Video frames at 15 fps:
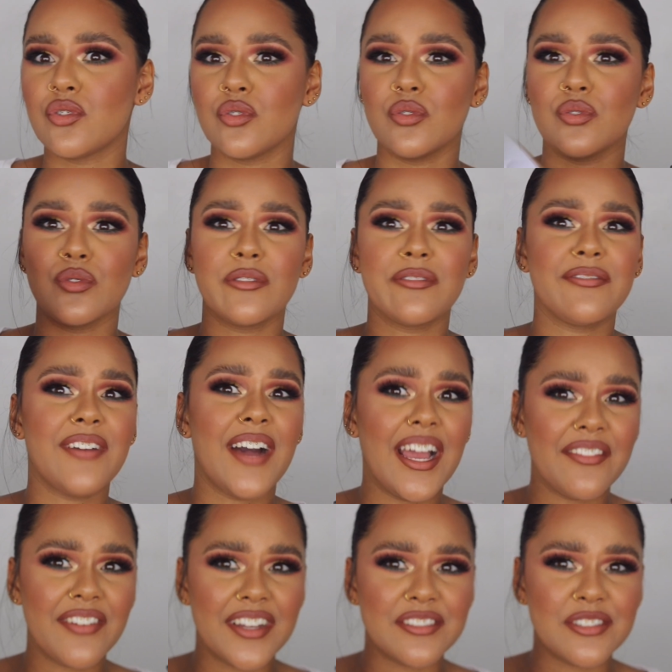to
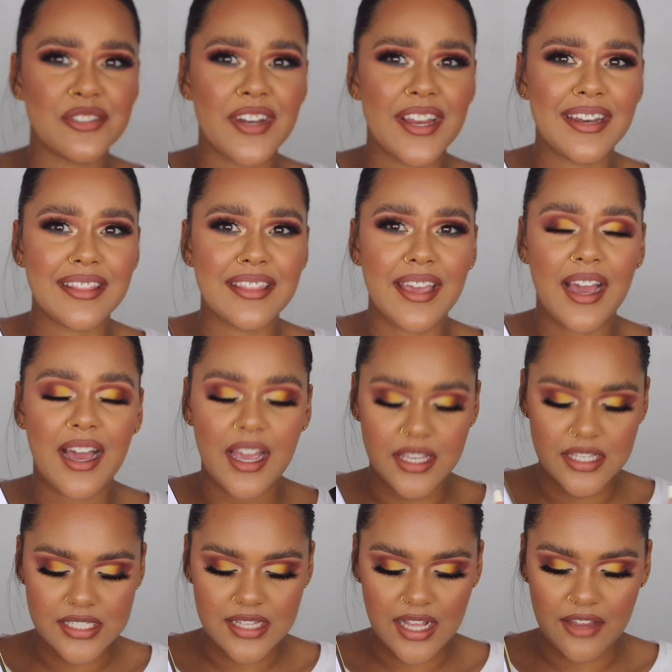500 rand at their
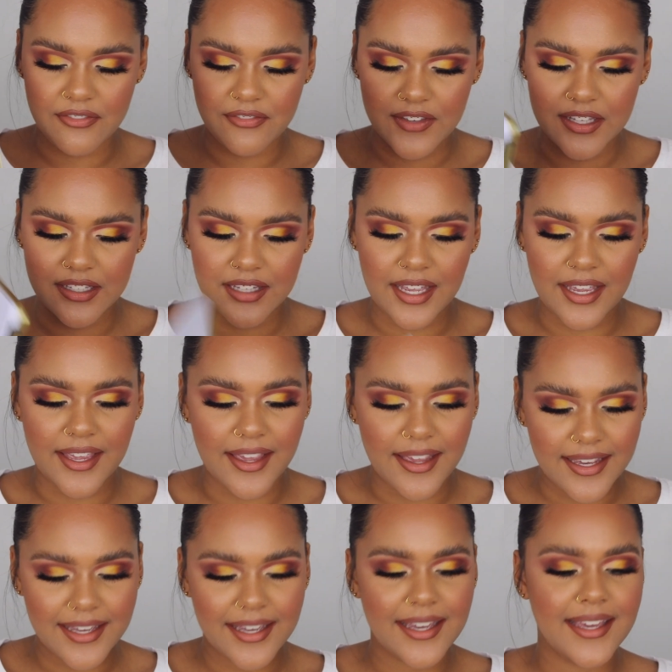highest, I feel
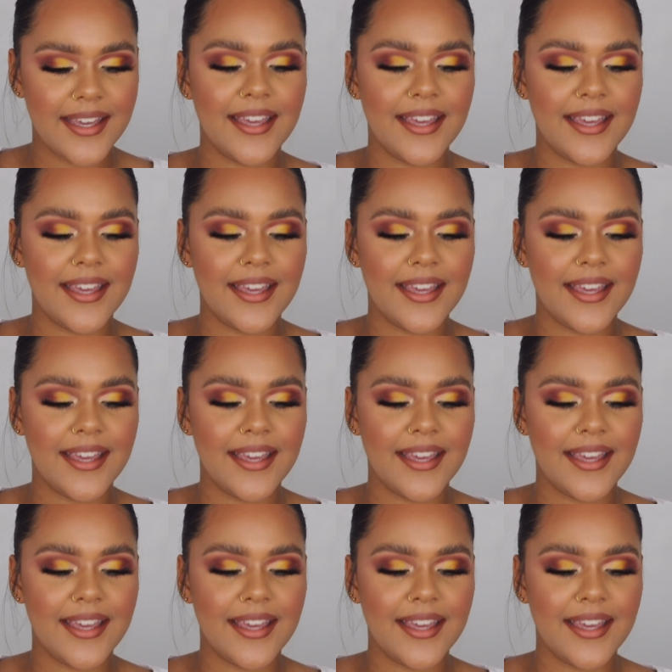like